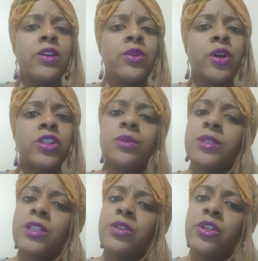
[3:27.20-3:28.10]
You know, she
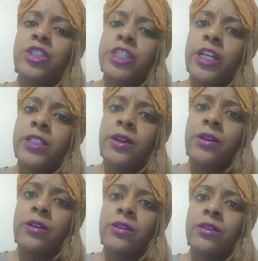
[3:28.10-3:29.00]
was like, "Do your chest
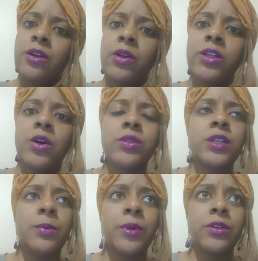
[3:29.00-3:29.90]
hurt?" And only those
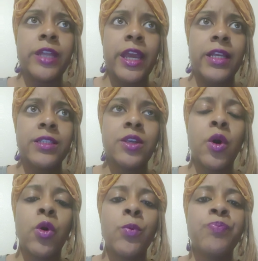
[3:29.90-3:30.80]
couple of days.
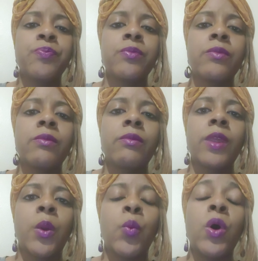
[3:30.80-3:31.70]
So
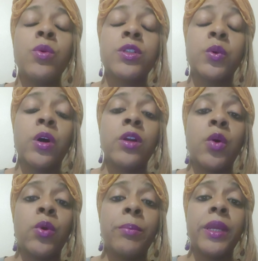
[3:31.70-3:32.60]
what was going
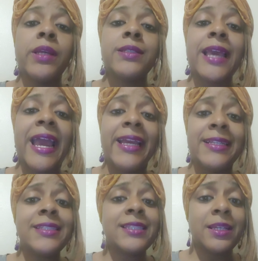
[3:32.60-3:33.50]
on with me is
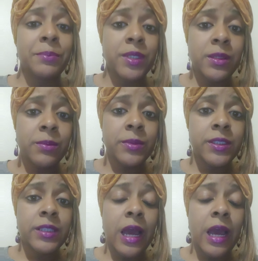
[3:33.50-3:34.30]
8 symptoms.